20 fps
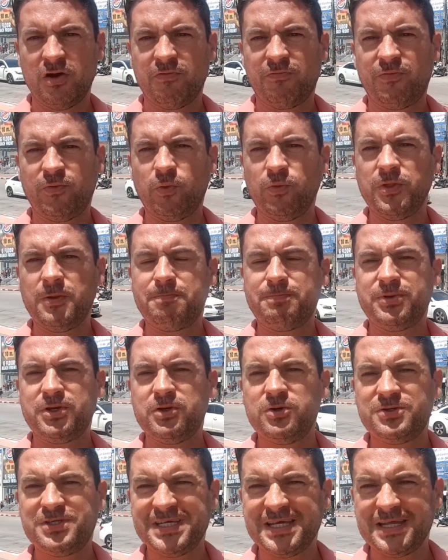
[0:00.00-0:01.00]
For all the
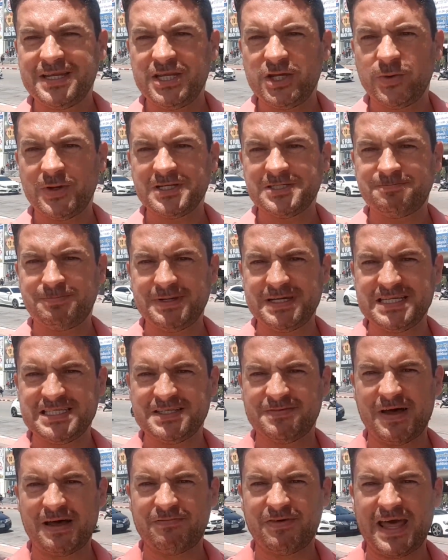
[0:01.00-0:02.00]
beauty and USPs
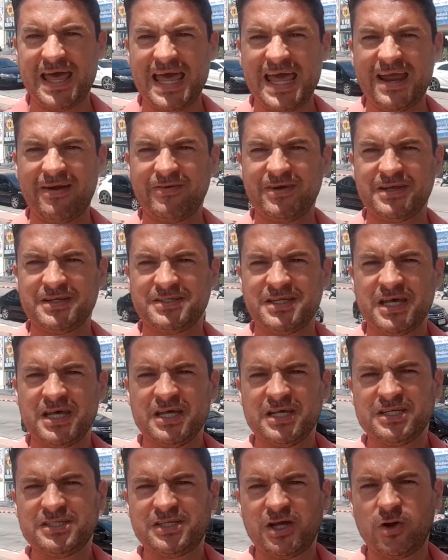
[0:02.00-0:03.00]
of other areas,
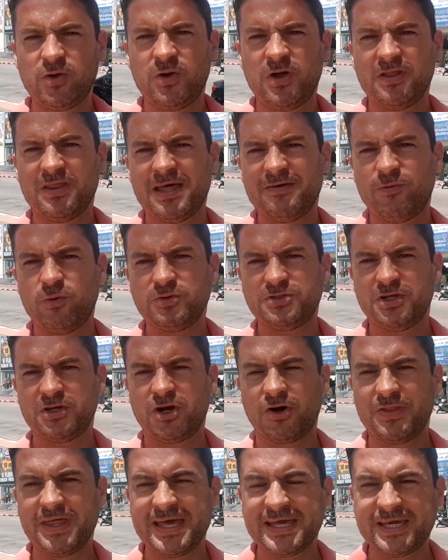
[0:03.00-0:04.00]
so they've also
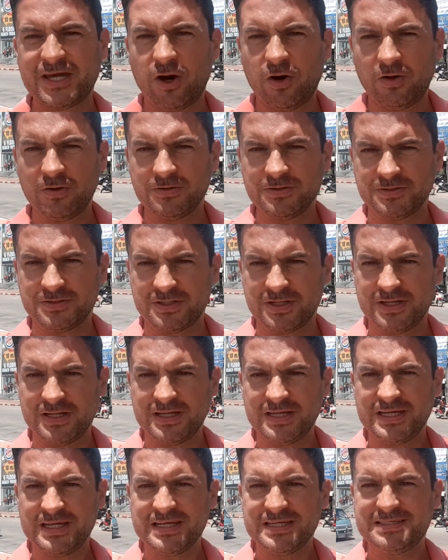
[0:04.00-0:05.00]
got their cons.
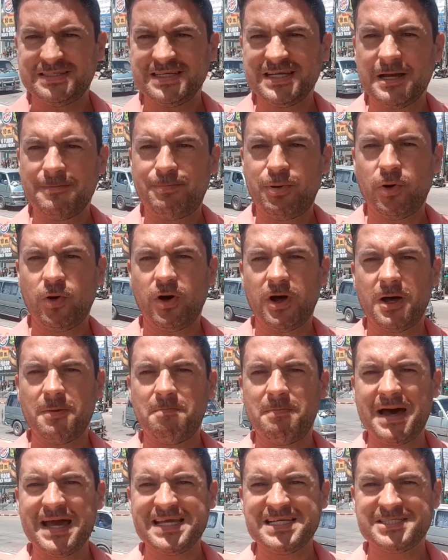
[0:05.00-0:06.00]
Singapore
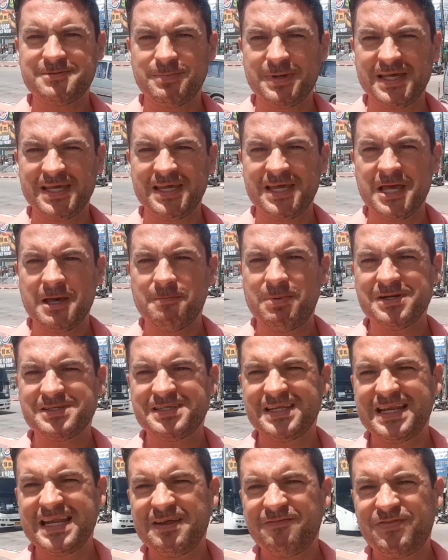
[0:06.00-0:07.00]
amazed me, but
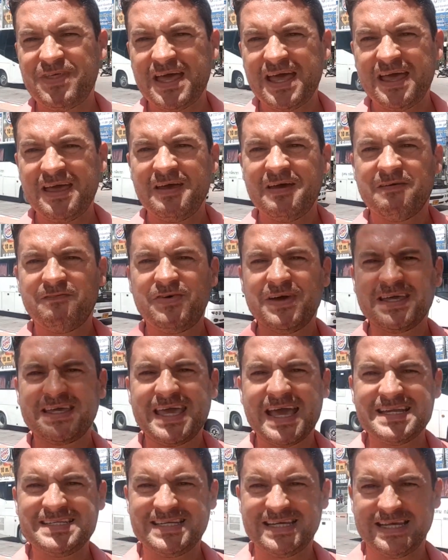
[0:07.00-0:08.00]
to live there,
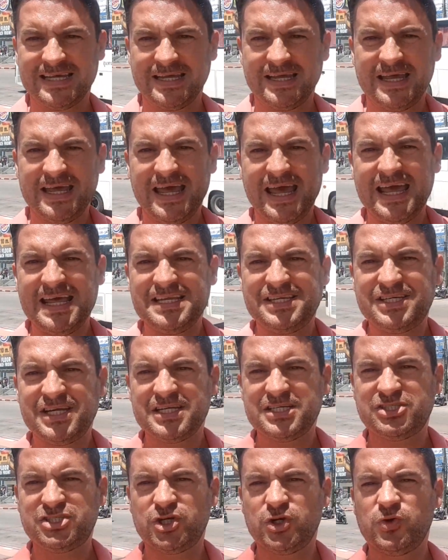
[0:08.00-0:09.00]
forget it. It's
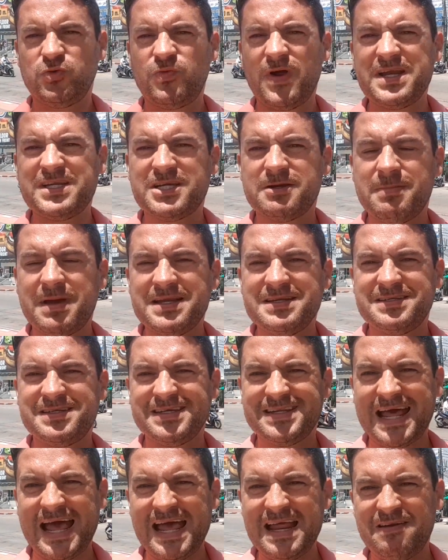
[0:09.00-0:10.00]
just too
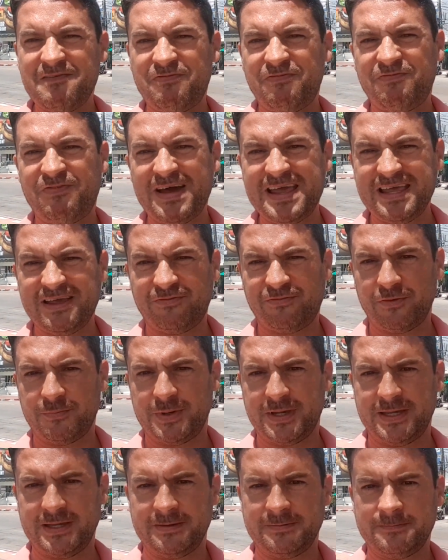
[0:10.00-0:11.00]
regimented and fake for
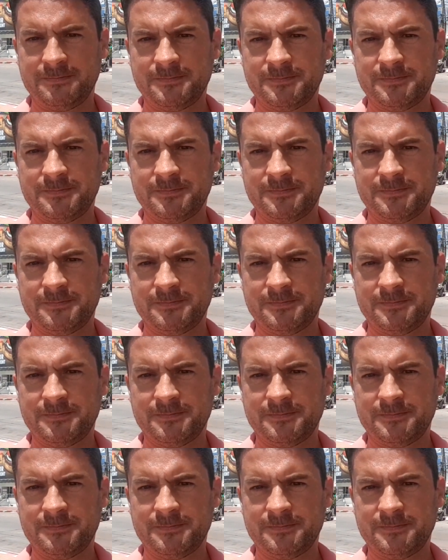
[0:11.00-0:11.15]
me.